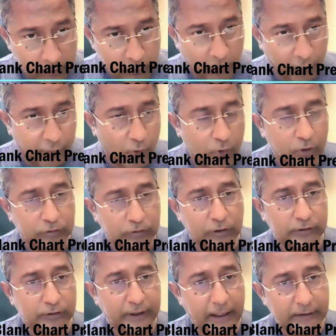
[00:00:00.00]
You focus
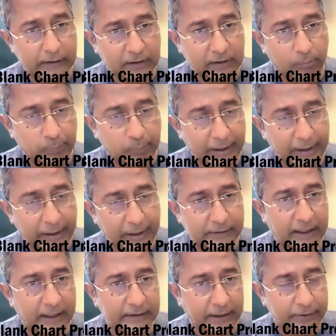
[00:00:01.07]
on that, complete
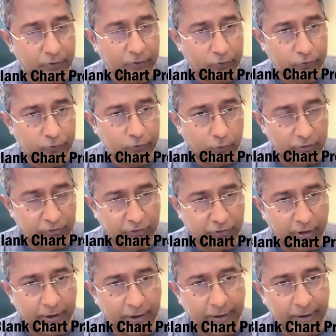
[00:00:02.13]
that, and your soul's
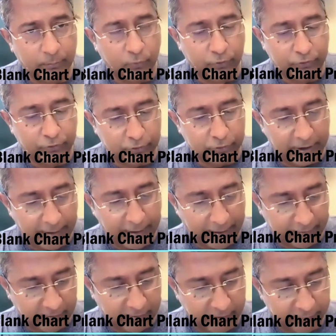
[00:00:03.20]
journey moves to the
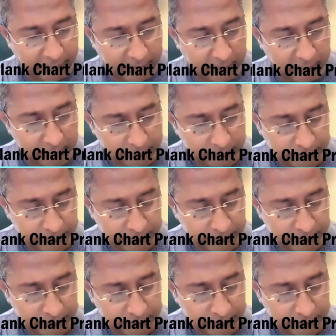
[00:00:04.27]
next level.